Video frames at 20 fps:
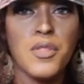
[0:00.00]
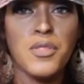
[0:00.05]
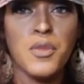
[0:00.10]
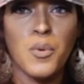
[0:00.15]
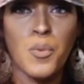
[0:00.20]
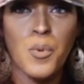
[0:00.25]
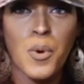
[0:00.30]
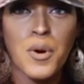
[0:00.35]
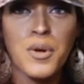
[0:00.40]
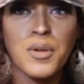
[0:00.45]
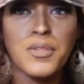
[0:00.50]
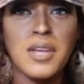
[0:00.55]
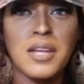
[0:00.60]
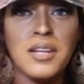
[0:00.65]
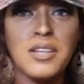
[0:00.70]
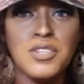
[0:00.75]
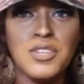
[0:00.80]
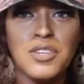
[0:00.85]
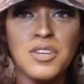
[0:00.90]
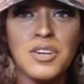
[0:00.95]
the work
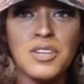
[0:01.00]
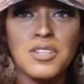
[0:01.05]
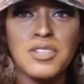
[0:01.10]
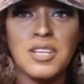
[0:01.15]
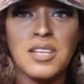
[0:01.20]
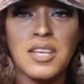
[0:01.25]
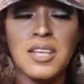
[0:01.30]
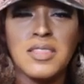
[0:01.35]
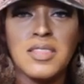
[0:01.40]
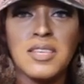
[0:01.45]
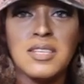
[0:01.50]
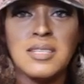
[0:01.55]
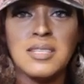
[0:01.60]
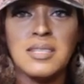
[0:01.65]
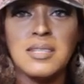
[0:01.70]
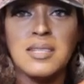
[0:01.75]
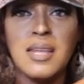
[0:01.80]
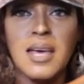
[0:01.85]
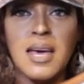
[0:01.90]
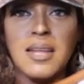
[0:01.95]
that it took to get this
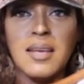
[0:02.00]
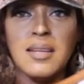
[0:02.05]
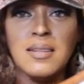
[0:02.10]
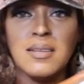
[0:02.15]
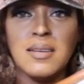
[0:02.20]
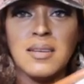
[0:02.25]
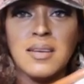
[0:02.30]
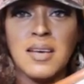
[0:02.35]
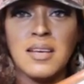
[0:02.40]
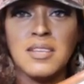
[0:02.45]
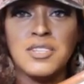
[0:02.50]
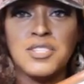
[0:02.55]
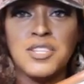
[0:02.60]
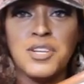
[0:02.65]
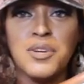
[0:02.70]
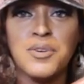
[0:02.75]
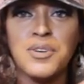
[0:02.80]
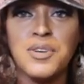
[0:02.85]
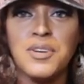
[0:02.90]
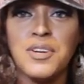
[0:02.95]
netted
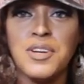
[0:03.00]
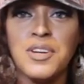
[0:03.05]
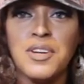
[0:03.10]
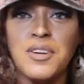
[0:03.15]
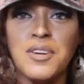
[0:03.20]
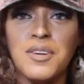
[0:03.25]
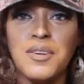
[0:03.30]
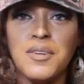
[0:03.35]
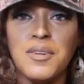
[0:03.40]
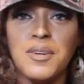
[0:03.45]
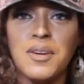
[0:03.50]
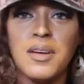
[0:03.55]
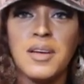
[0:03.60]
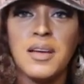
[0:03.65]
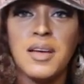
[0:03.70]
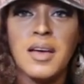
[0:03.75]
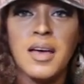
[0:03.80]
exterior here?